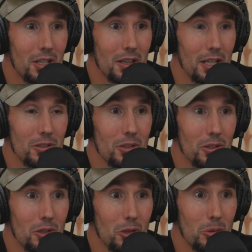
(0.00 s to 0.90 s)
that took
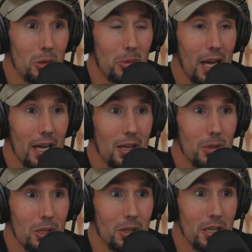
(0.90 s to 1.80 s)
you a little bit aback
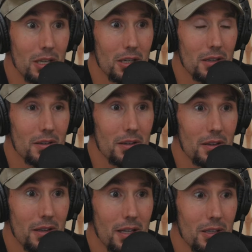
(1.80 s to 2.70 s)
when you were here and
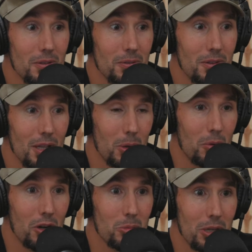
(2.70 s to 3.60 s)
that we walked